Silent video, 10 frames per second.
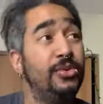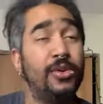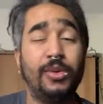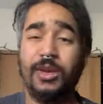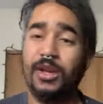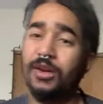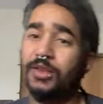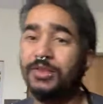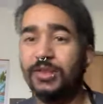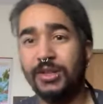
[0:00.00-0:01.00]
I want to make all
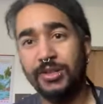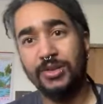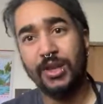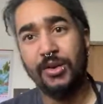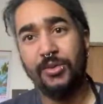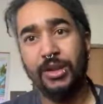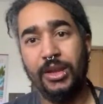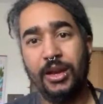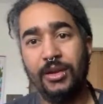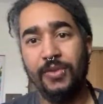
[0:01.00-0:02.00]
these things that are really kind of